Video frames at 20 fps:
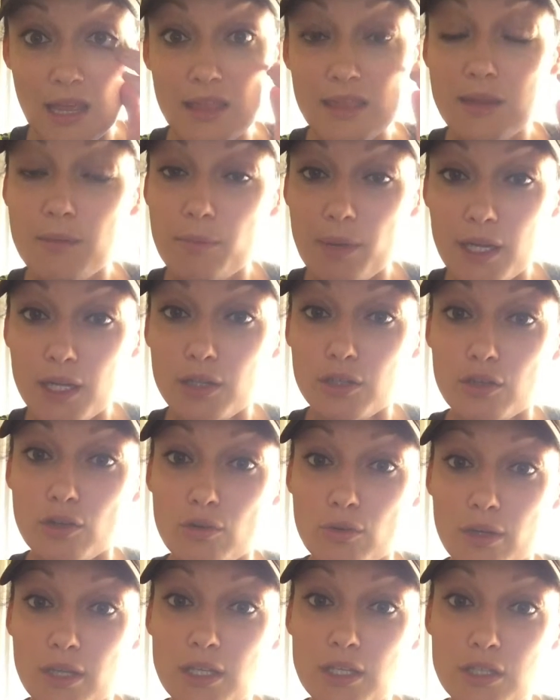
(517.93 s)
the better you're
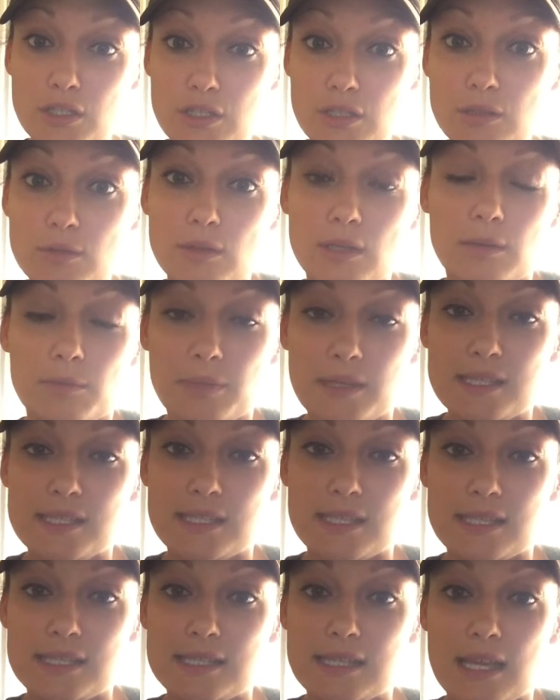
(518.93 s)
going to do in a
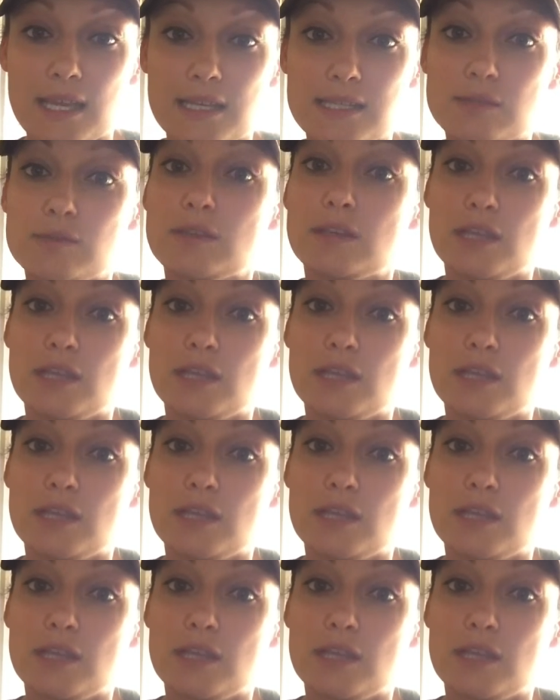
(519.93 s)
business that is